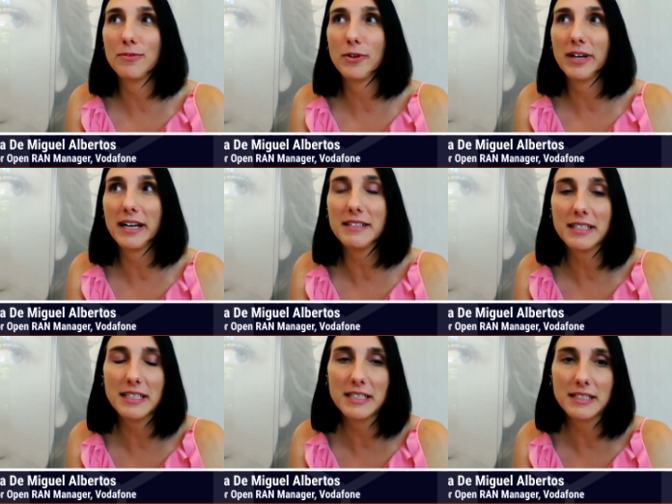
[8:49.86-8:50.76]
for
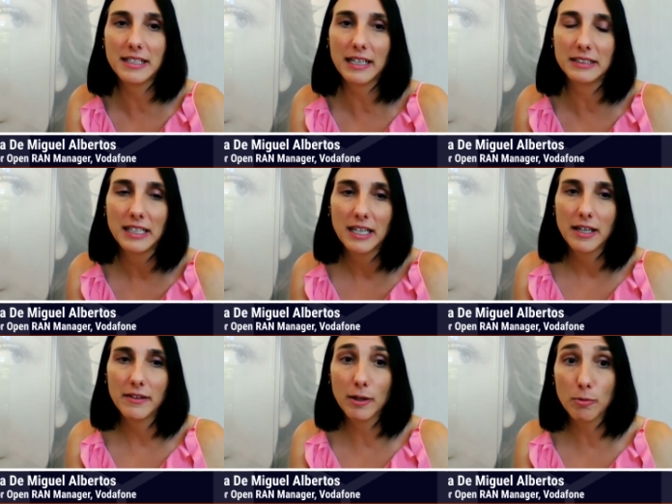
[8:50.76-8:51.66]
us is that
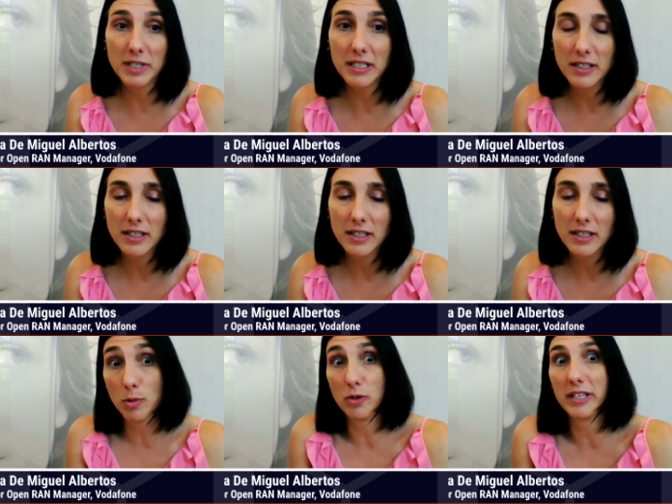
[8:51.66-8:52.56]
the RIC
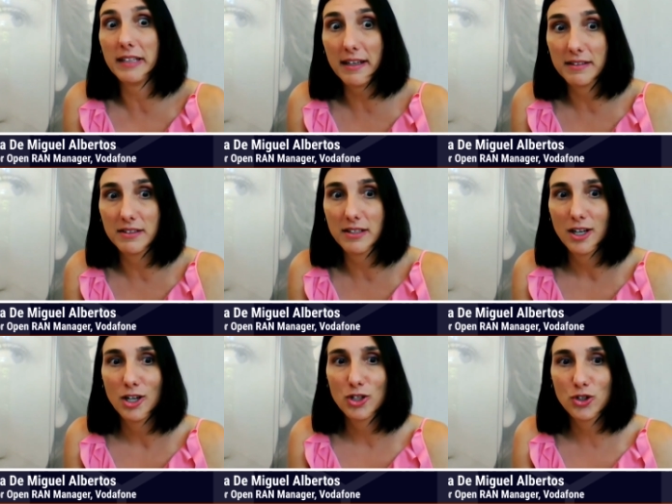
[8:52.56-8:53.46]
democratize
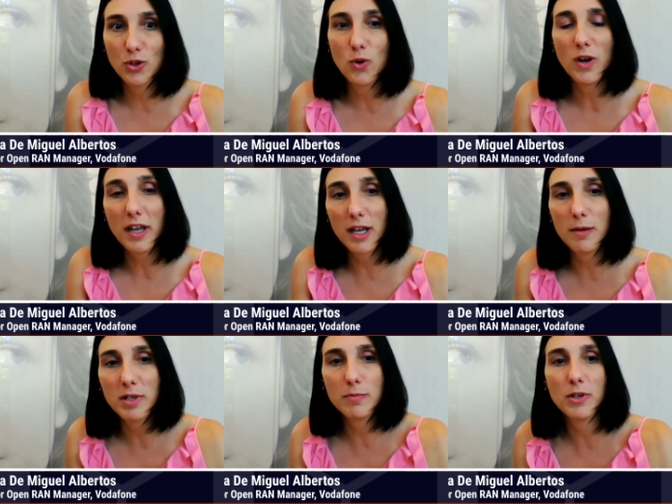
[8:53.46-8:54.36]
so
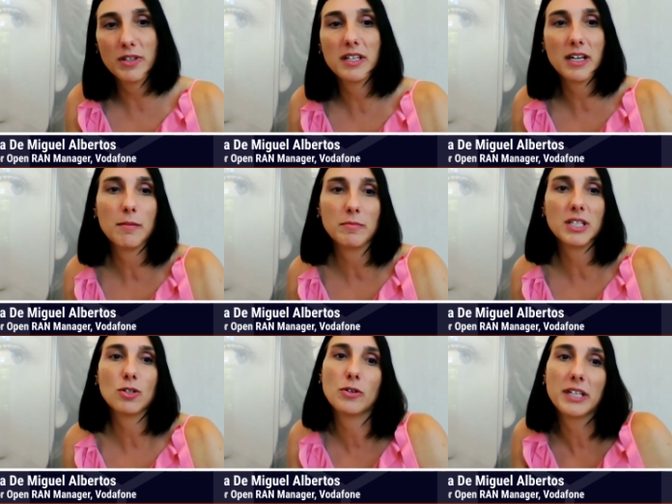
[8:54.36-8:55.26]
everybody can
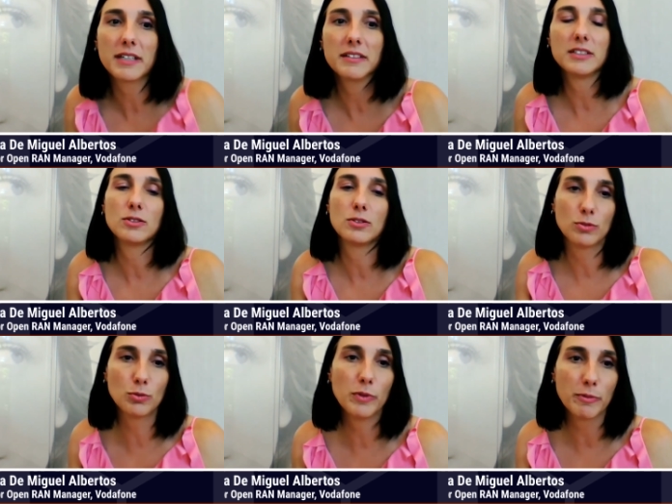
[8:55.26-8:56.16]
be connected
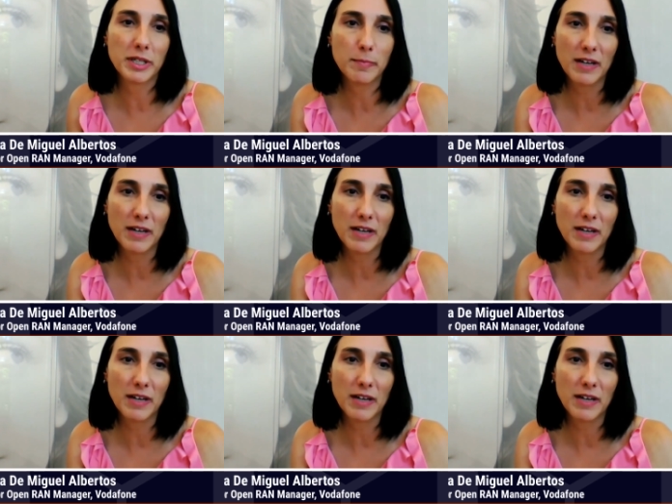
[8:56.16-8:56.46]
to the RIC